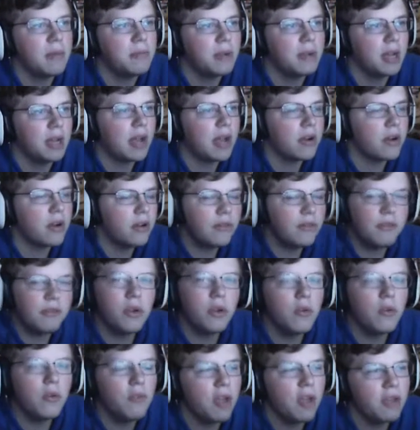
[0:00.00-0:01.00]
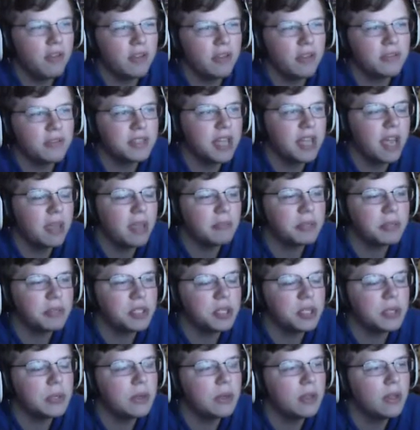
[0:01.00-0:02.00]
but I don't even know if I have enough time
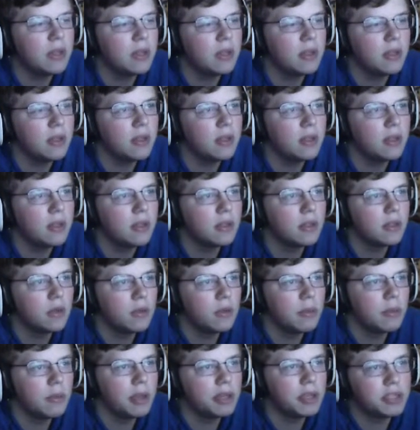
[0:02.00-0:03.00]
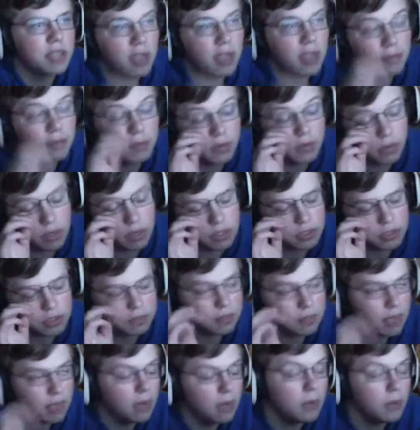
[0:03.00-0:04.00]
to. We might just have to rush
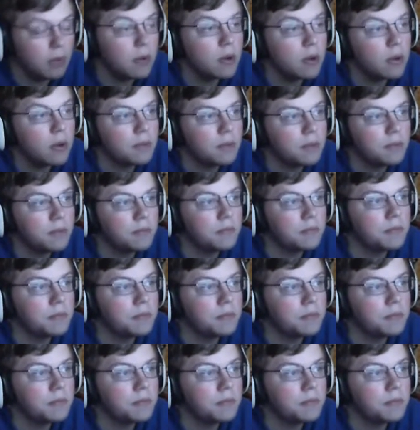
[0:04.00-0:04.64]
him down.